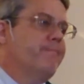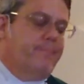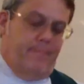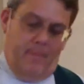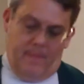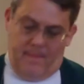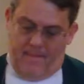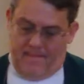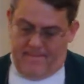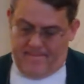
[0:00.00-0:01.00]

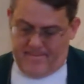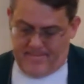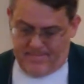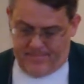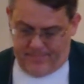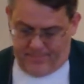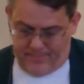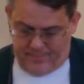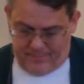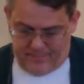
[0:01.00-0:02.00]

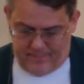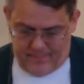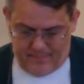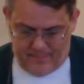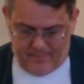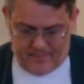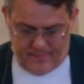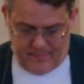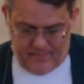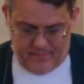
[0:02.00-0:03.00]

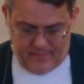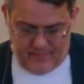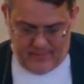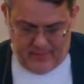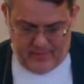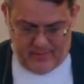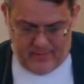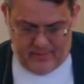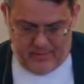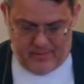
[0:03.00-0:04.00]

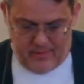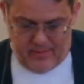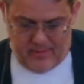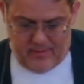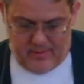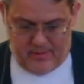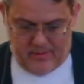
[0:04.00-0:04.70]
(no one is talking)